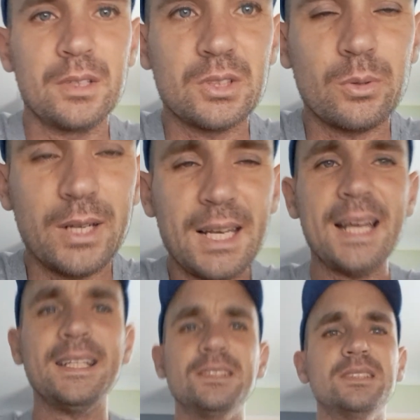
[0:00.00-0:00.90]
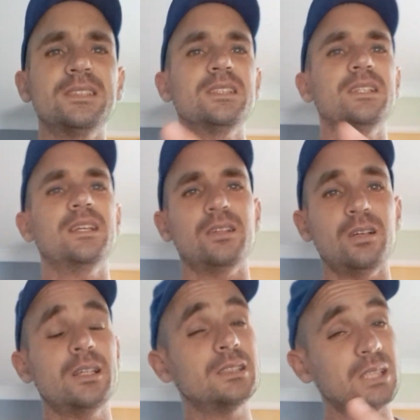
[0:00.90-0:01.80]
So unless,
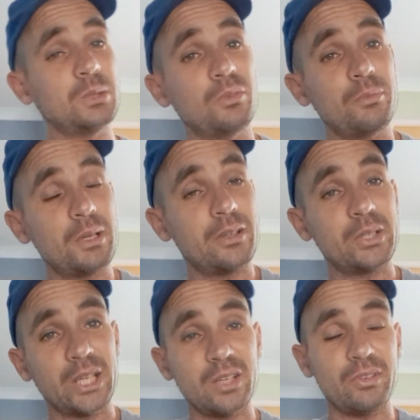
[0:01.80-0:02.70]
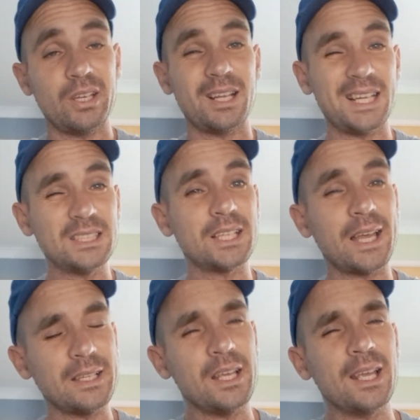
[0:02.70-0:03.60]
like I said with my own end video, unless
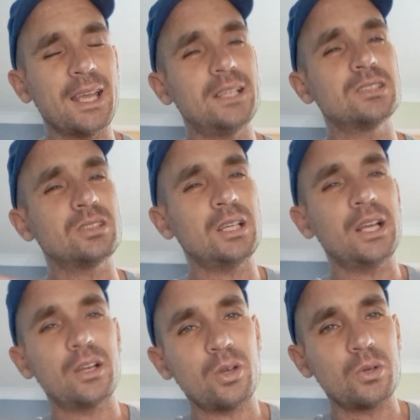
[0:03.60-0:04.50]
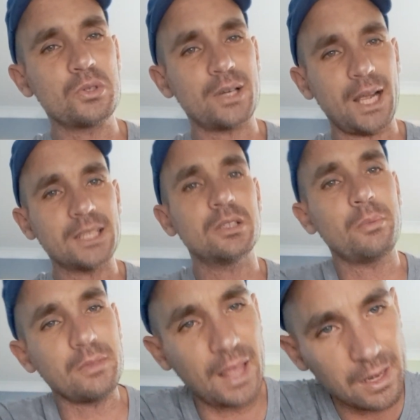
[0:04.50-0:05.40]
Eddie Nketiah is signing a contract
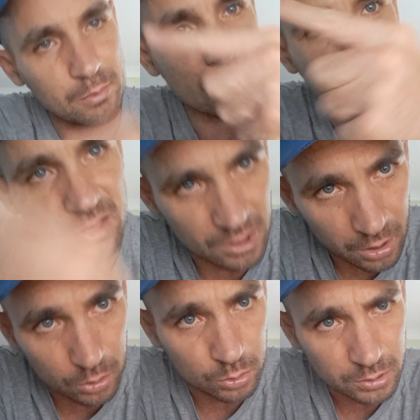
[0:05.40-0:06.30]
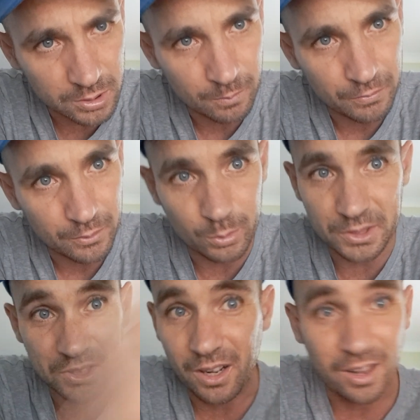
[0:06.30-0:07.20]
to then be sold,
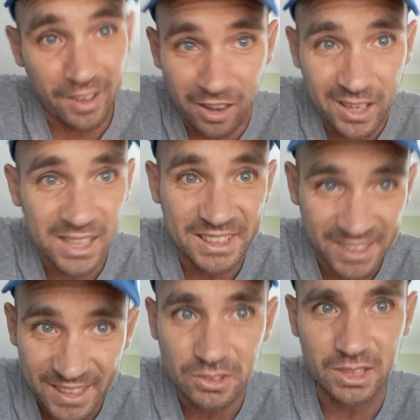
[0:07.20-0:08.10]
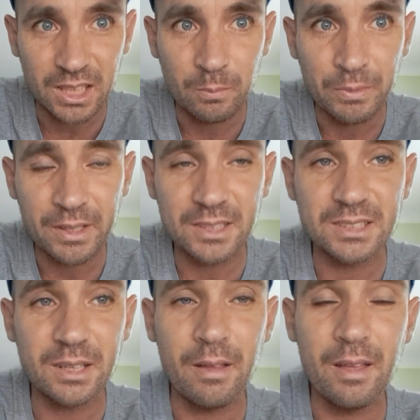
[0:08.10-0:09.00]
which I highly doubt it, because